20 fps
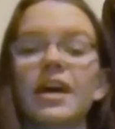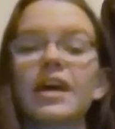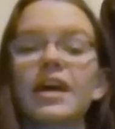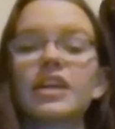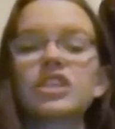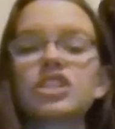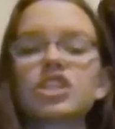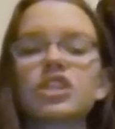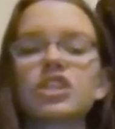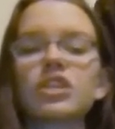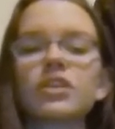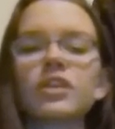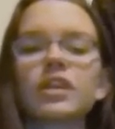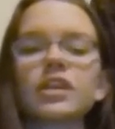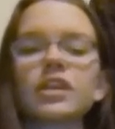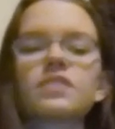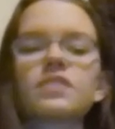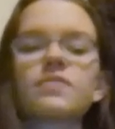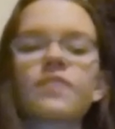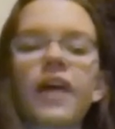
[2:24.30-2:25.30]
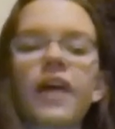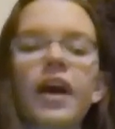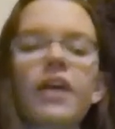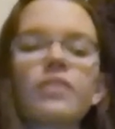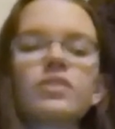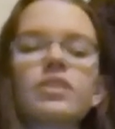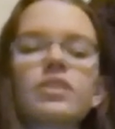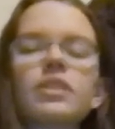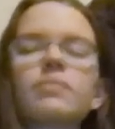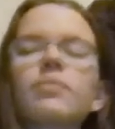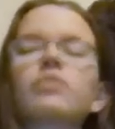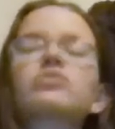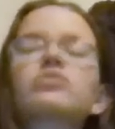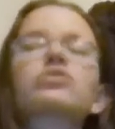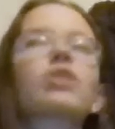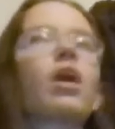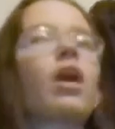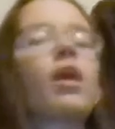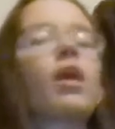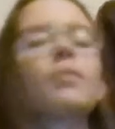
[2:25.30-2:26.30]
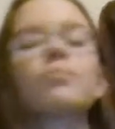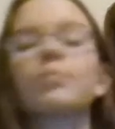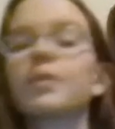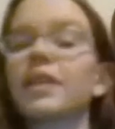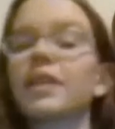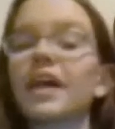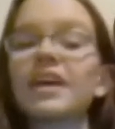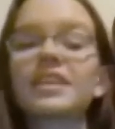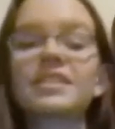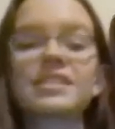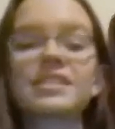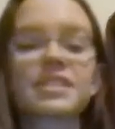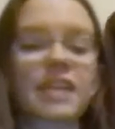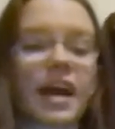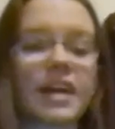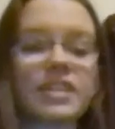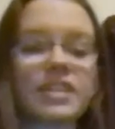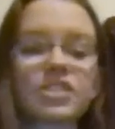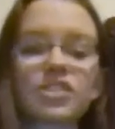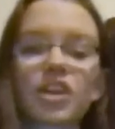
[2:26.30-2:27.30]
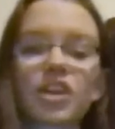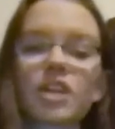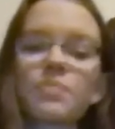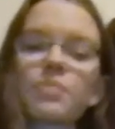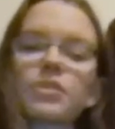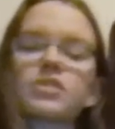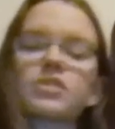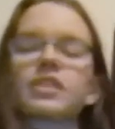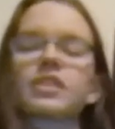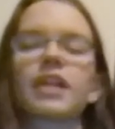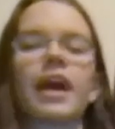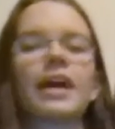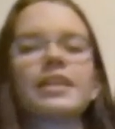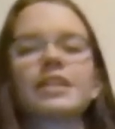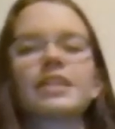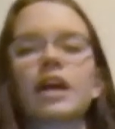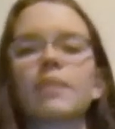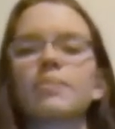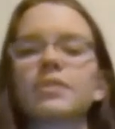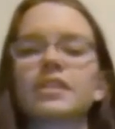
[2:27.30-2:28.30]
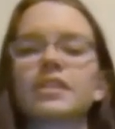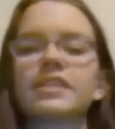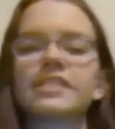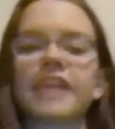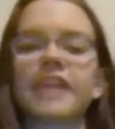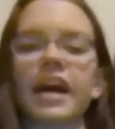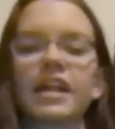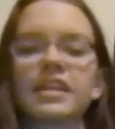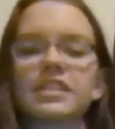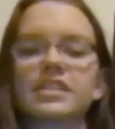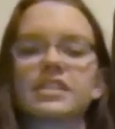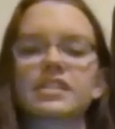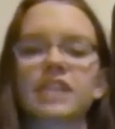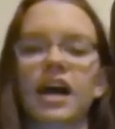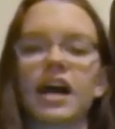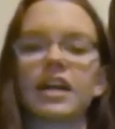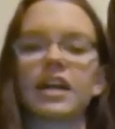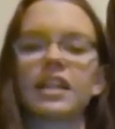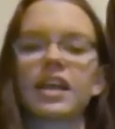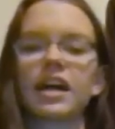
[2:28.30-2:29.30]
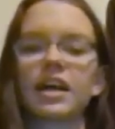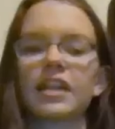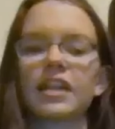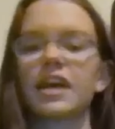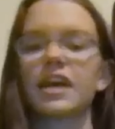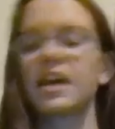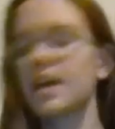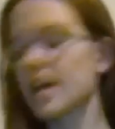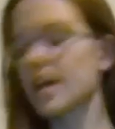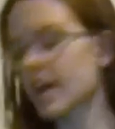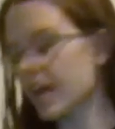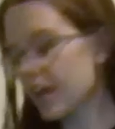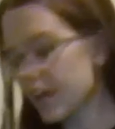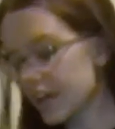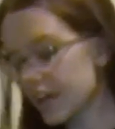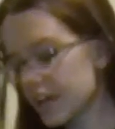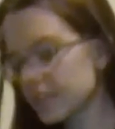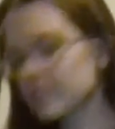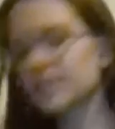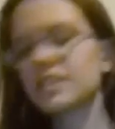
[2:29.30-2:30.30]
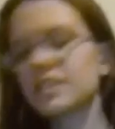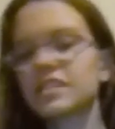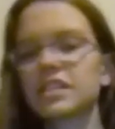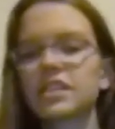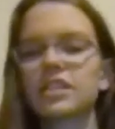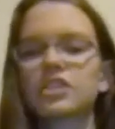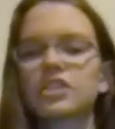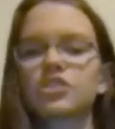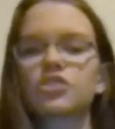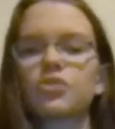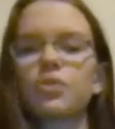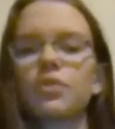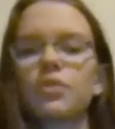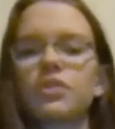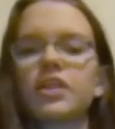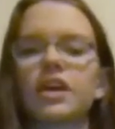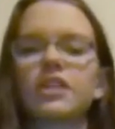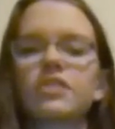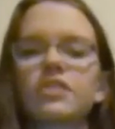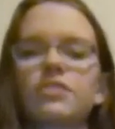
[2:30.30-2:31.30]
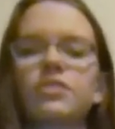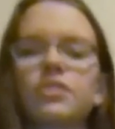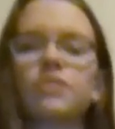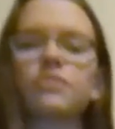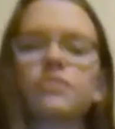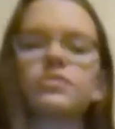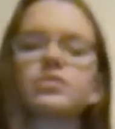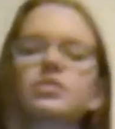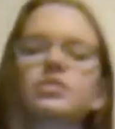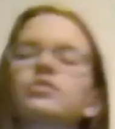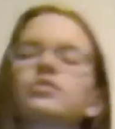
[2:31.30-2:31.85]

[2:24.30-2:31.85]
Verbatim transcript: Engineering is found in the most complex skyscrapers lined up in the Dallas skyline, and it's in the stool that you use